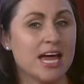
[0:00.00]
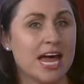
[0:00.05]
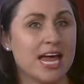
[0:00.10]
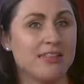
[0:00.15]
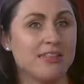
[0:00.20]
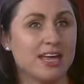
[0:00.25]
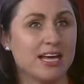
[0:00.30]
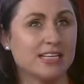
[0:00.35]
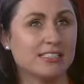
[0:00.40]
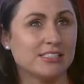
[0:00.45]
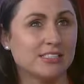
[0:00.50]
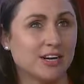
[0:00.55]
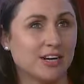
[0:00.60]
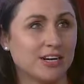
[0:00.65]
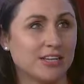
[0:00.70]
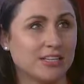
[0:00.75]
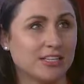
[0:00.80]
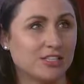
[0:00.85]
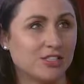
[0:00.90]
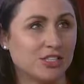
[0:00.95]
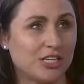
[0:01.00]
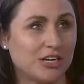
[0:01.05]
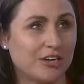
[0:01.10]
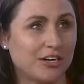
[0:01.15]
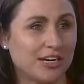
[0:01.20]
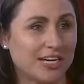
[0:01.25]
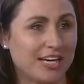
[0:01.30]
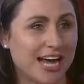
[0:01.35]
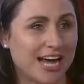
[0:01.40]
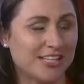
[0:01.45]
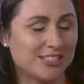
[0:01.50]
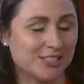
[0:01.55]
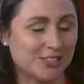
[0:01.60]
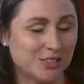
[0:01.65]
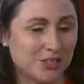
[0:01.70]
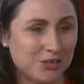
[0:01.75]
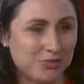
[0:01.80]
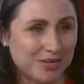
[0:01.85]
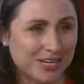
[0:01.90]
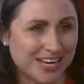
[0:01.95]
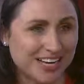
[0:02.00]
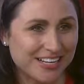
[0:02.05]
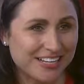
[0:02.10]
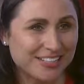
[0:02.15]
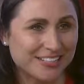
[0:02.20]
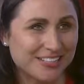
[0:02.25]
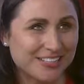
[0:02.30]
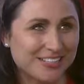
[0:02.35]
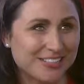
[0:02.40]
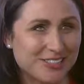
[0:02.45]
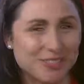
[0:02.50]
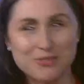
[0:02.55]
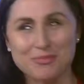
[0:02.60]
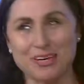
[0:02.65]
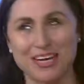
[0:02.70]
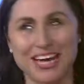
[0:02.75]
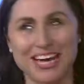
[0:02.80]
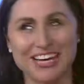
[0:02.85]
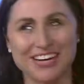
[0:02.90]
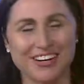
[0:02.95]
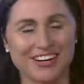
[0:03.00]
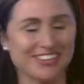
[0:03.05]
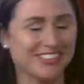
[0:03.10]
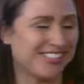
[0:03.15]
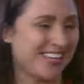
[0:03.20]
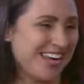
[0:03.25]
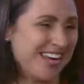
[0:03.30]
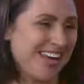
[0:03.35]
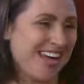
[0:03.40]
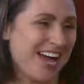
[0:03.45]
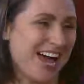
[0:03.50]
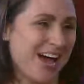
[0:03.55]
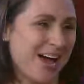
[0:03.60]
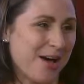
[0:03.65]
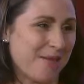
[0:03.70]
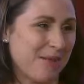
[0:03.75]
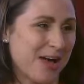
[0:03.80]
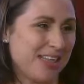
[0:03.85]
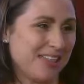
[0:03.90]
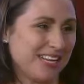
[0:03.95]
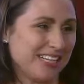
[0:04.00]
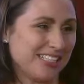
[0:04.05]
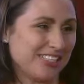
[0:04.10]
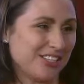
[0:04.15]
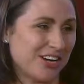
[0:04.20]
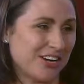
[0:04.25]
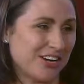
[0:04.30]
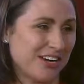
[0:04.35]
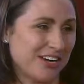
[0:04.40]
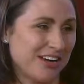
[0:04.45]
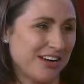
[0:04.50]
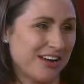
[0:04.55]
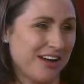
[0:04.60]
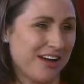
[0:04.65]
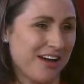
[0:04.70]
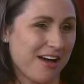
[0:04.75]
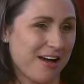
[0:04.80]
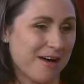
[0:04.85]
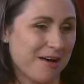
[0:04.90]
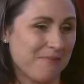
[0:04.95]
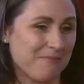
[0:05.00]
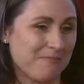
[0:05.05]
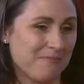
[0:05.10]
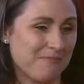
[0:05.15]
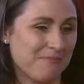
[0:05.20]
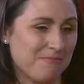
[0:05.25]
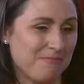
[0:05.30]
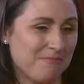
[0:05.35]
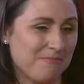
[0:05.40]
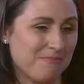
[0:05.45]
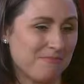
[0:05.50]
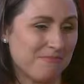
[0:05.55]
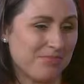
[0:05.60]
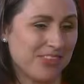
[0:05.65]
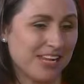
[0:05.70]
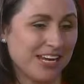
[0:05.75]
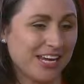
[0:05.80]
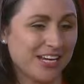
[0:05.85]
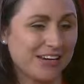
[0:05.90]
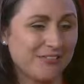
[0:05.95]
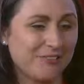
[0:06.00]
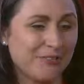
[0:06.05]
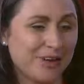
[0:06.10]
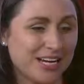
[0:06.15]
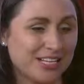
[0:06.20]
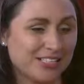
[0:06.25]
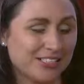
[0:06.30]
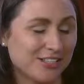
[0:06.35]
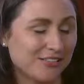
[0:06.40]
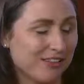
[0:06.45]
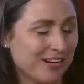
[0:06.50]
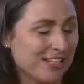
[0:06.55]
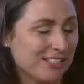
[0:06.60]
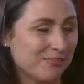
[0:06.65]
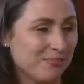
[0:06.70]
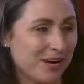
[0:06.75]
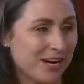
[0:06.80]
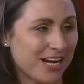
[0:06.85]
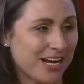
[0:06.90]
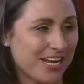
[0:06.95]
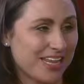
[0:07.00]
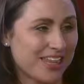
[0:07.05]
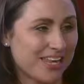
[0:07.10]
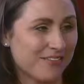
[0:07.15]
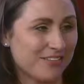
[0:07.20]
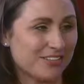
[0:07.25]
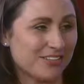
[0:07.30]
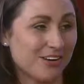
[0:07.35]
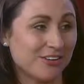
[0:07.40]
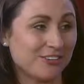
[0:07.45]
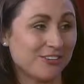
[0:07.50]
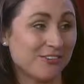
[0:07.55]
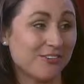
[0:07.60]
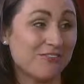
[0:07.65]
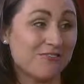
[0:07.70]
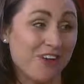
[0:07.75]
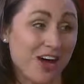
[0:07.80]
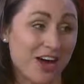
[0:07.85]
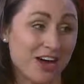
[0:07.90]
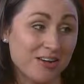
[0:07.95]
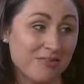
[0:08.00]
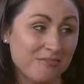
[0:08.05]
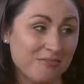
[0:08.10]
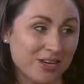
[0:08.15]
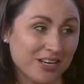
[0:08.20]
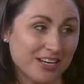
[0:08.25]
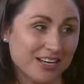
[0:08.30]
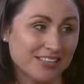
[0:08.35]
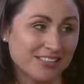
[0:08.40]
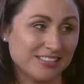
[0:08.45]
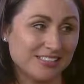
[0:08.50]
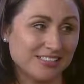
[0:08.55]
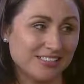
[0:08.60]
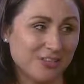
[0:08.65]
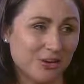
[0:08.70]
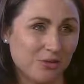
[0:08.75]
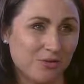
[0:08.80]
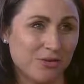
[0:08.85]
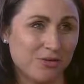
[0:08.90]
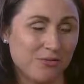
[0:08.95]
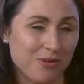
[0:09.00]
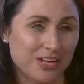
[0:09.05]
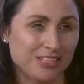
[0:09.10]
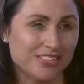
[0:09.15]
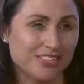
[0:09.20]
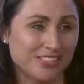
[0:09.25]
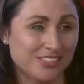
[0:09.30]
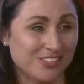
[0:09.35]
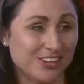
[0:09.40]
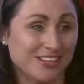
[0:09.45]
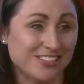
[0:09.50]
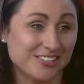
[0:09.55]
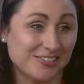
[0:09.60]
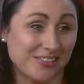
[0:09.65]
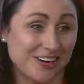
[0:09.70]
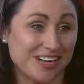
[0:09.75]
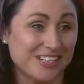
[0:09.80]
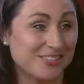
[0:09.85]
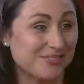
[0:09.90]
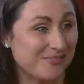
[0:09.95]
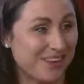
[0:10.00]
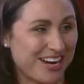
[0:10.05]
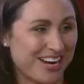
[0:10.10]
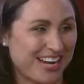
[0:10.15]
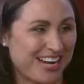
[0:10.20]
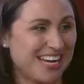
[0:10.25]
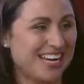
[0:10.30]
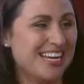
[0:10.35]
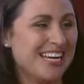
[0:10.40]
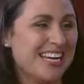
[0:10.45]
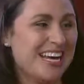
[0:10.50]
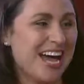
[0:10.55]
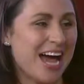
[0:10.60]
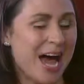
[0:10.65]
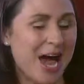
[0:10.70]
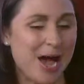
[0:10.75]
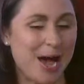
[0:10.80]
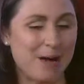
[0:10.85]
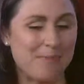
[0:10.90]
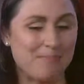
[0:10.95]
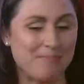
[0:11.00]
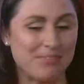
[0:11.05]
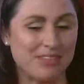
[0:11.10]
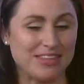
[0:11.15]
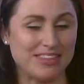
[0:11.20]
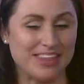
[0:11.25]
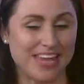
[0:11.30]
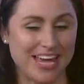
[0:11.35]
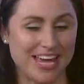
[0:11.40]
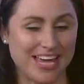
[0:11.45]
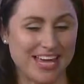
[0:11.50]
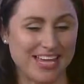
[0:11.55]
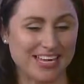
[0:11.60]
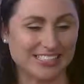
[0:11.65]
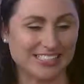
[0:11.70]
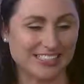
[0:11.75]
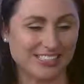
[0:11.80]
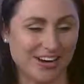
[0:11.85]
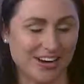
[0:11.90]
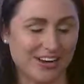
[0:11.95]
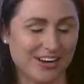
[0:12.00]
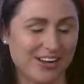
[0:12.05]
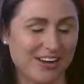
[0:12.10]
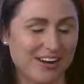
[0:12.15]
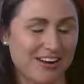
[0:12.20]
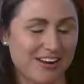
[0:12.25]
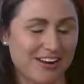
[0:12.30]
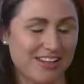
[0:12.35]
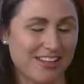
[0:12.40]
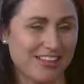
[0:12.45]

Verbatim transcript: and they started this charity as the Tumen, Tumen Haters, um, and they started um, thinking of ways to raise money that was also fun because no one wants to just raise money. Mm -hmm. um, they started